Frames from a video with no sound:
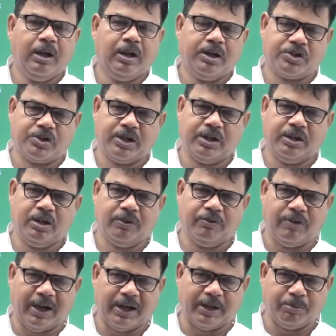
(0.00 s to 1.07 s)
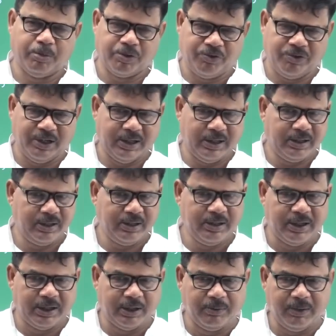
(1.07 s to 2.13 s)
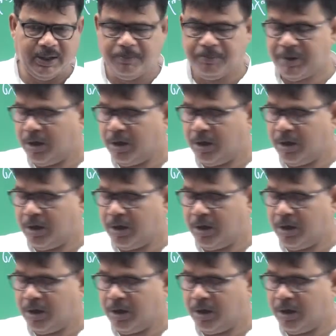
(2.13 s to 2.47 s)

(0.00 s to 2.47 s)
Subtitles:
study of atmosphere. Getting well now?